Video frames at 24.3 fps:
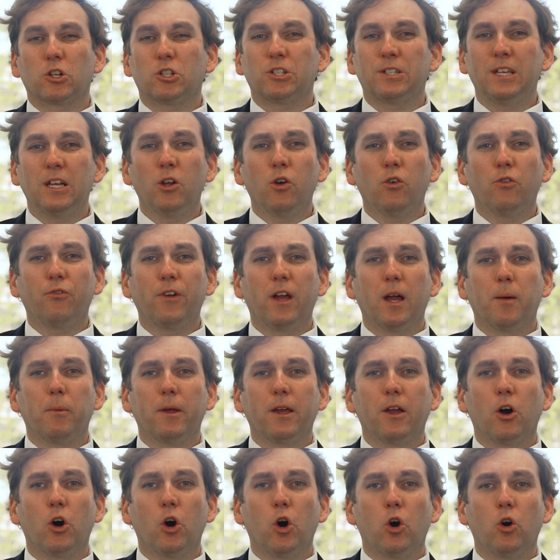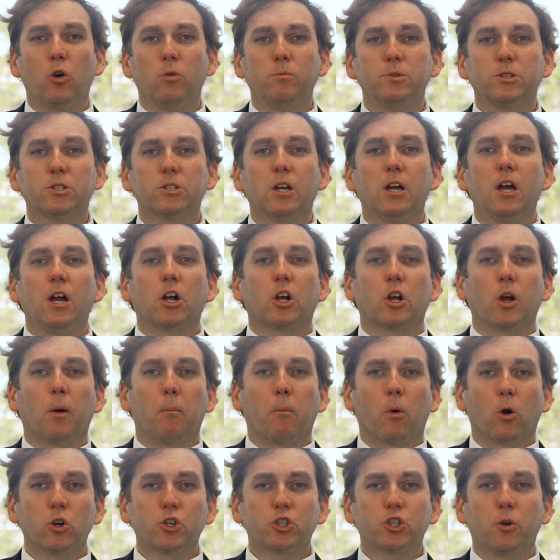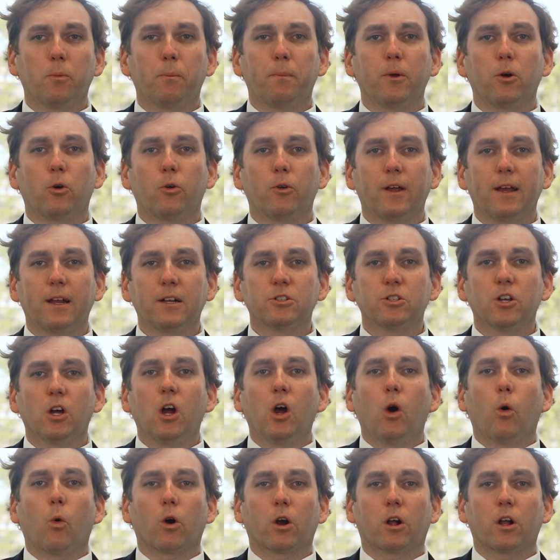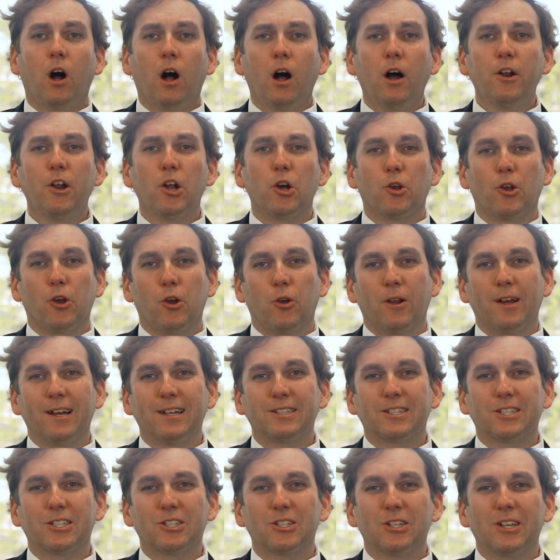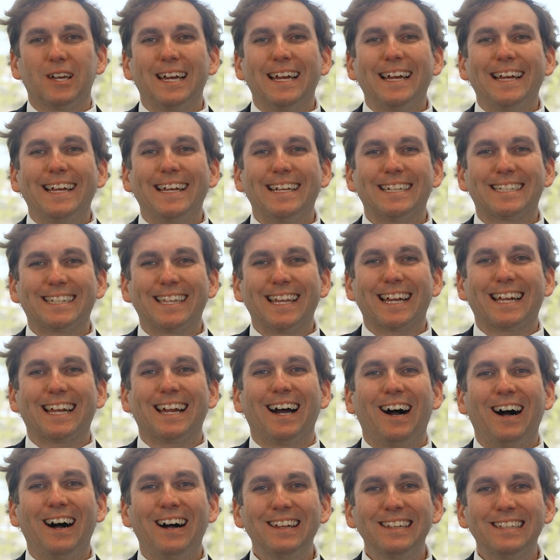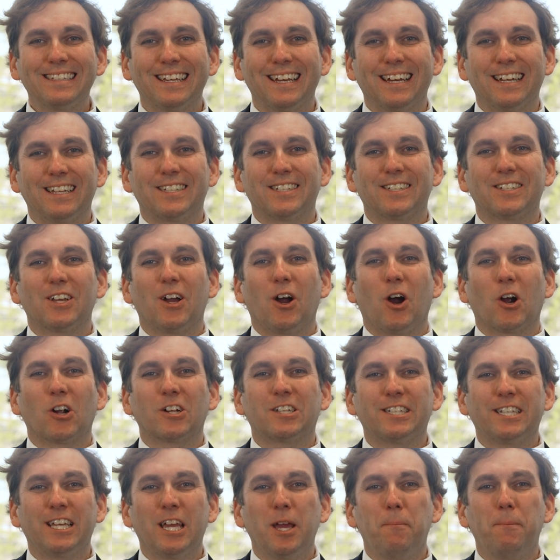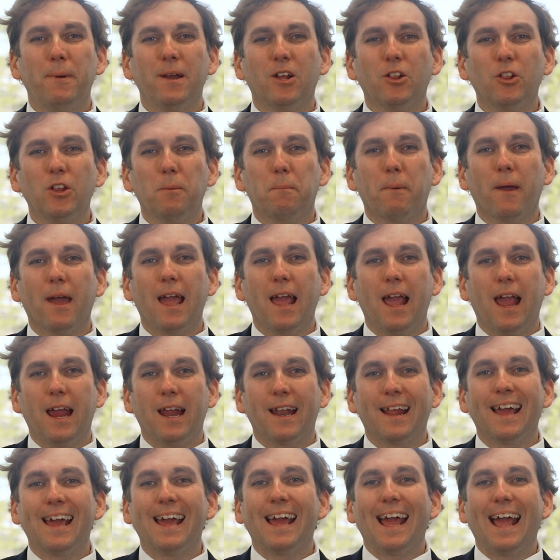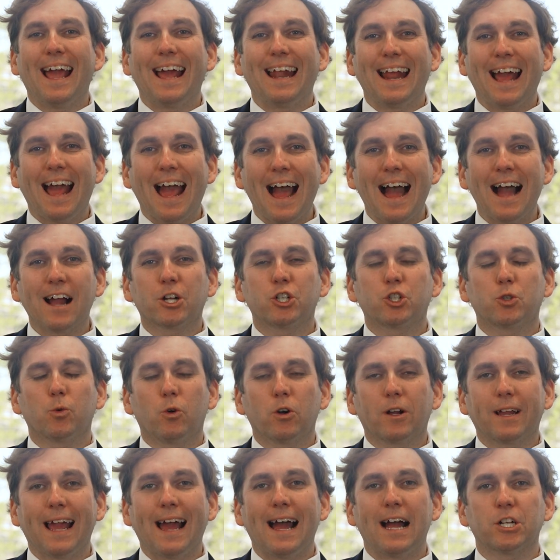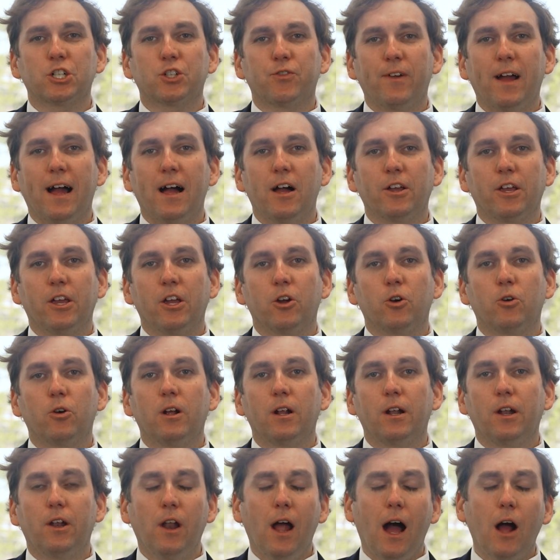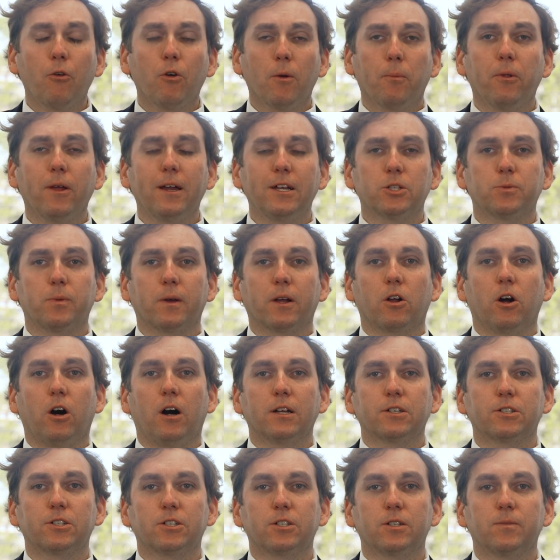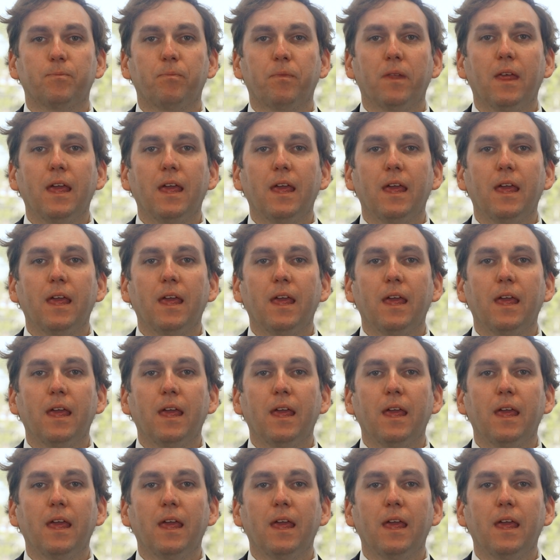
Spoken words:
single-family homes, commercial buildings, or condo units, is that contents are typically paid at actual cash value, not replacement cost.